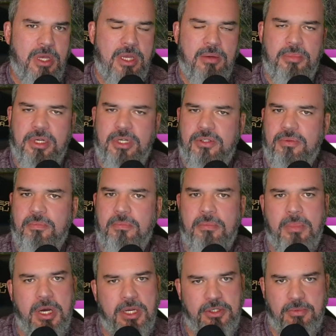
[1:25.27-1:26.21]
but it's
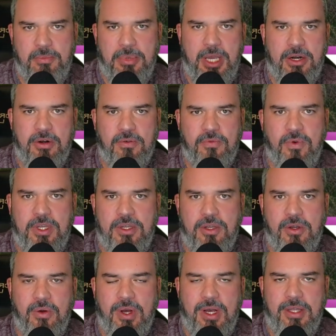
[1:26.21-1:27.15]
much better if we can
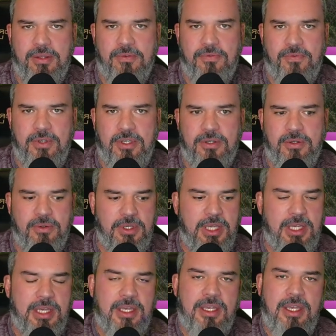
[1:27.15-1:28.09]
go out in the field
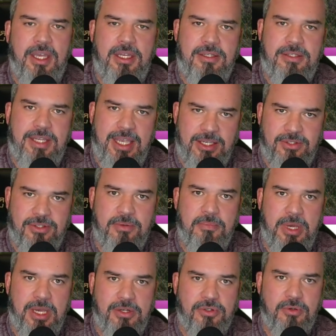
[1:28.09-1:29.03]
and take some
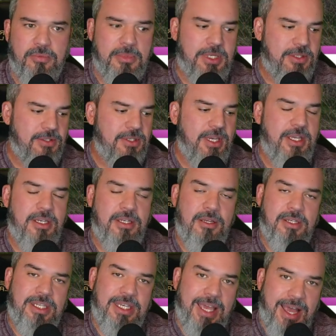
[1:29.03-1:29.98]
measurements
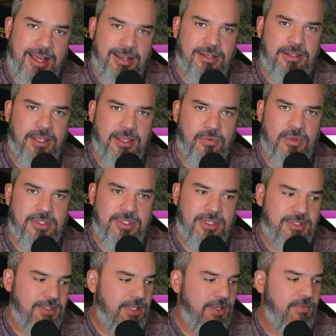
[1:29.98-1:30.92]
and calculate
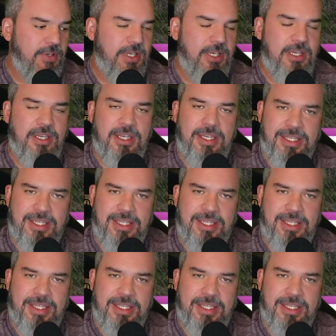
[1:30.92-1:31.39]
resistivity,